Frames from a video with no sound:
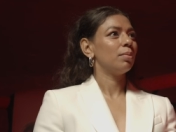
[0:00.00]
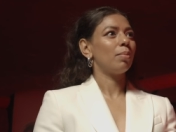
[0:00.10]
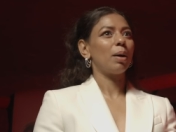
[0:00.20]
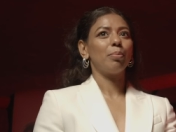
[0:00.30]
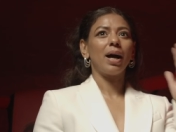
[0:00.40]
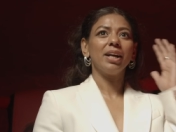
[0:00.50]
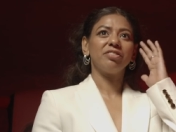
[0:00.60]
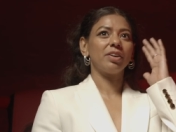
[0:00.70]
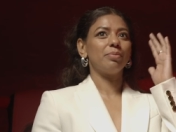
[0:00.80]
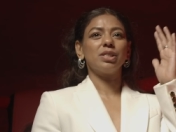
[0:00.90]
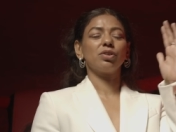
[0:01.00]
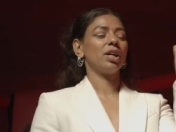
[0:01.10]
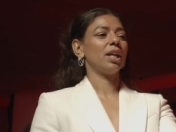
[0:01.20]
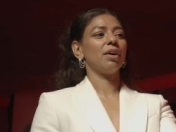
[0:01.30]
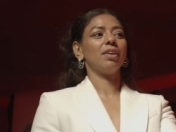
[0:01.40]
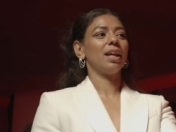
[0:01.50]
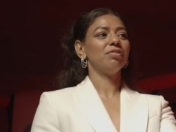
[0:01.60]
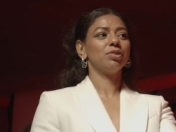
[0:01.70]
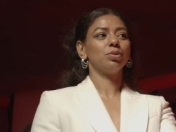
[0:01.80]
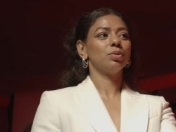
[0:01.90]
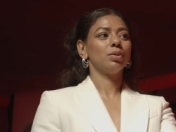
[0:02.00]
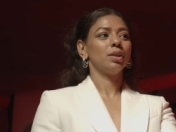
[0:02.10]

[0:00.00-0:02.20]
my mind frame is on another level.